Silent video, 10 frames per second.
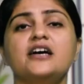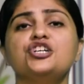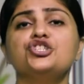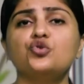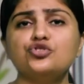
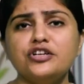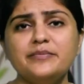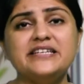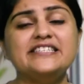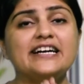Social
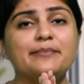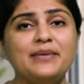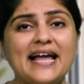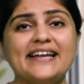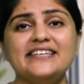media
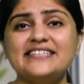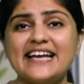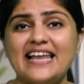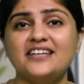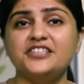planning
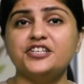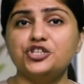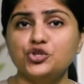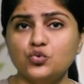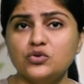calendar
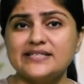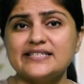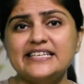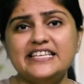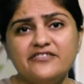tools
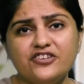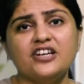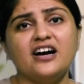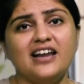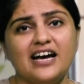even
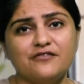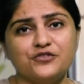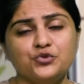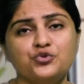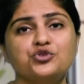allow
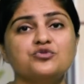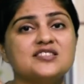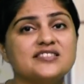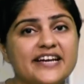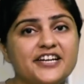you to
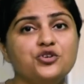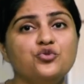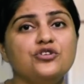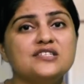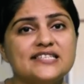
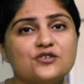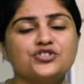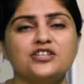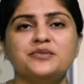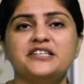schedule
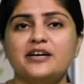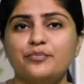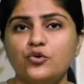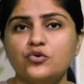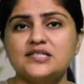social media
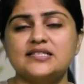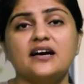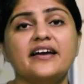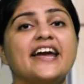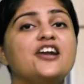posts
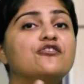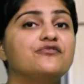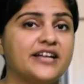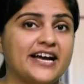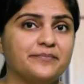ahead of
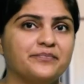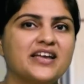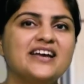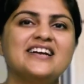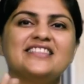time.
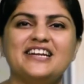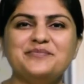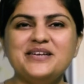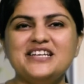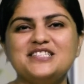That
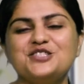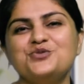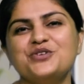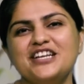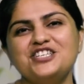means you
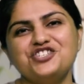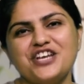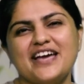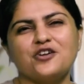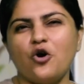can
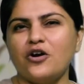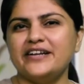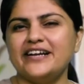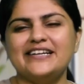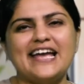share
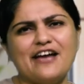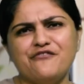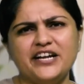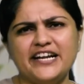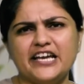content
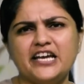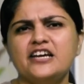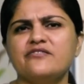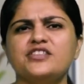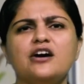every day
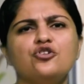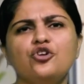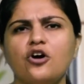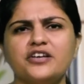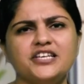without
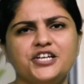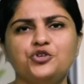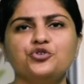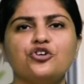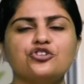logging into
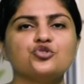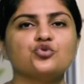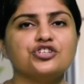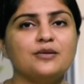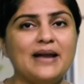your
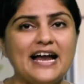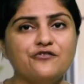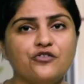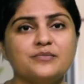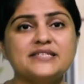social
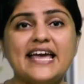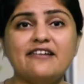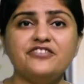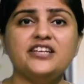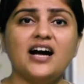platforms
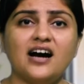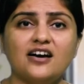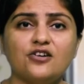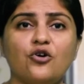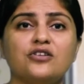every hour
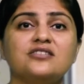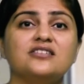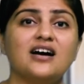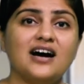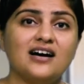on the
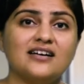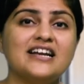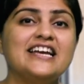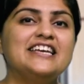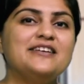hour.
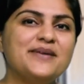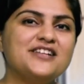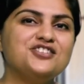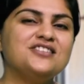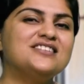
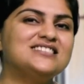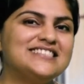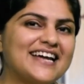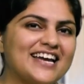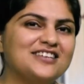Imagine the
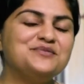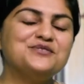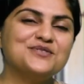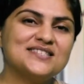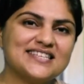time
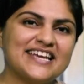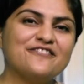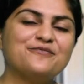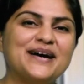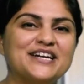you
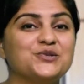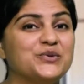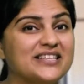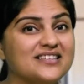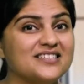save by
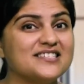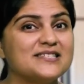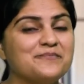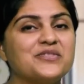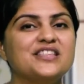doing this.
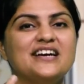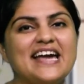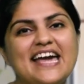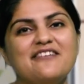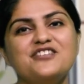The
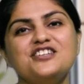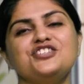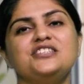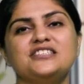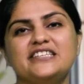average
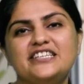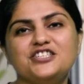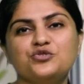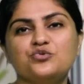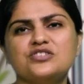internet
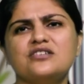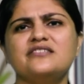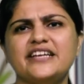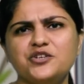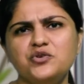user
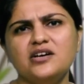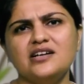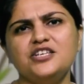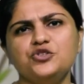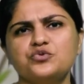
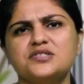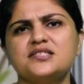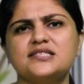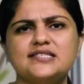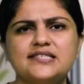regularly
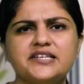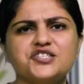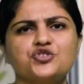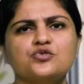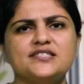uses 6
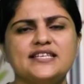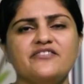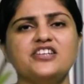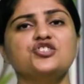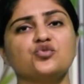to
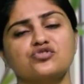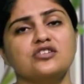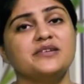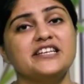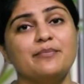7 social
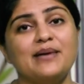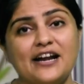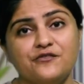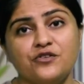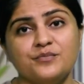media
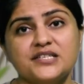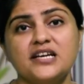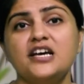platforms.